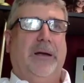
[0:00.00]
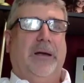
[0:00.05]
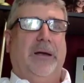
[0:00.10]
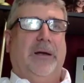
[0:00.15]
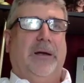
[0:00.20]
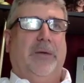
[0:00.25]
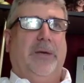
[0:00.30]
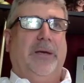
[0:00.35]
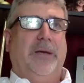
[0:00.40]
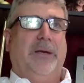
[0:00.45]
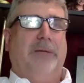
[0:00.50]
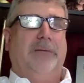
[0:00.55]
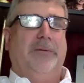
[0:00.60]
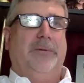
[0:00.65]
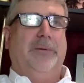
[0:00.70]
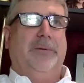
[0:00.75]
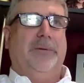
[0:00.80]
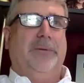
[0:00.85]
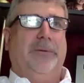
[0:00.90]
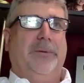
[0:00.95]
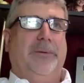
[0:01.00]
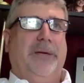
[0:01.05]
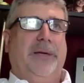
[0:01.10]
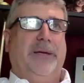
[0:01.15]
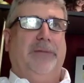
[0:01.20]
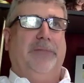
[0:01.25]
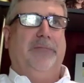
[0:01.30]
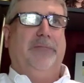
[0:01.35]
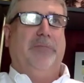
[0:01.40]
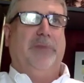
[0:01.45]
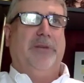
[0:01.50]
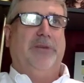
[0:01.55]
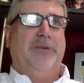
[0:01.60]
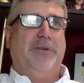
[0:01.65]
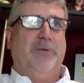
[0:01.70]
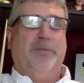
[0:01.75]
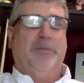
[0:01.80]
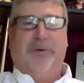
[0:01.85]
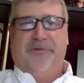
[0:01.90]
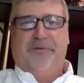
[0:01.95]
we
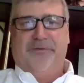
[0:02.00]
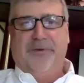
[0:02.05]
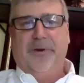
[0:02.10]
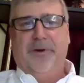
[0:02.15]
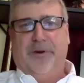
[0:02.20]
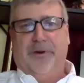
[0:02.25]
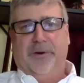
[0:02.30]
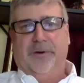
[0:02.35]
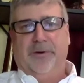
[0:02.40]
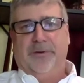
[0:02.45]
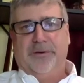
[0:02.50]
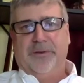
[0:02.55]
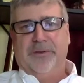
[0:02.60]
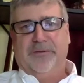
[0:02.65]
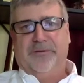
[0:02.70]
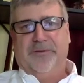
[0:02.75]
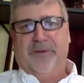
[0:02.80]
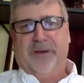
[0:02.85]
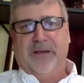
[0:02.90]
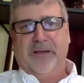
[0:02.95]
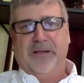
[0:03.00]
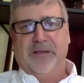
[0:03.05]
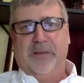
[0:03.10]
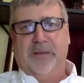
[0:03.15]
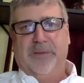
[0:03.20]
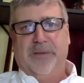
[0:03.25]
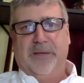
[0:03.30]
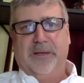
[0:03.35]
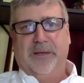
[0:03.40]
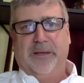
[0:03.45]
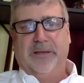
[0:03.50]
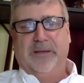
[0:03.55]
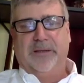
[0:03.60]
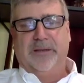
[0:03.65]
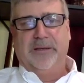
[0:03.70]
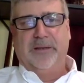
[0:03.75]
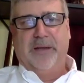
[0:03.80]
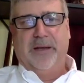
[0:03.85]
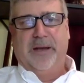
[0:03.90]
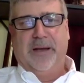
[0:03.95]
do prefer to find something
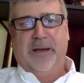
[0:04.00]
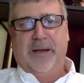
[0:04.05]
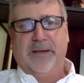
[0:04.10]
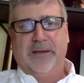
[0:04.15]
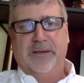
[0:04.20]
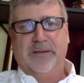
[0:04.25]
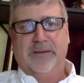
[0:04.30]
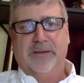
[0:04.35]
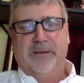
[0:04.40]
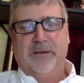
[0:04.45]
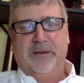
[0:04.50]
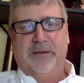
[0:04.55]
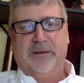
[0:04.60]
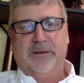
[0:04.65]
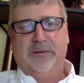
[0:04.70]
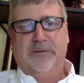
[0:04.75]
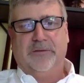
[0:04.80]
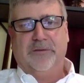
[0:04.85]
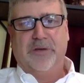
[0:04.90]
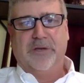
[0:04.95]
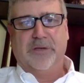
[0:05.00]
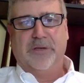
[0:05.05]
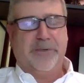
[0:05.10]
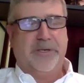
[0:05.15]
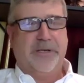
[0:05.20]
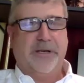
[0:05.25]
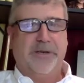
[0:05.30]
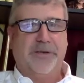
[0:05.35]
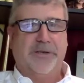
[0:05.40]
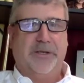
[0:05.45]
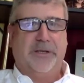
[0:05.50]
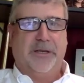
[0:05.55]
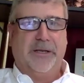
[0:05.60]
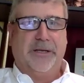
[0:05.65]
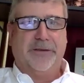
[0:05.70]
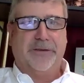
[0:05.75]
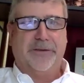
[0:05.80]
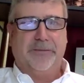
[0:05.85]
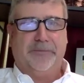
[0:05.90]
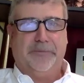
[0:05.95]
that has transportation
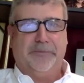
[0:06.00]
links.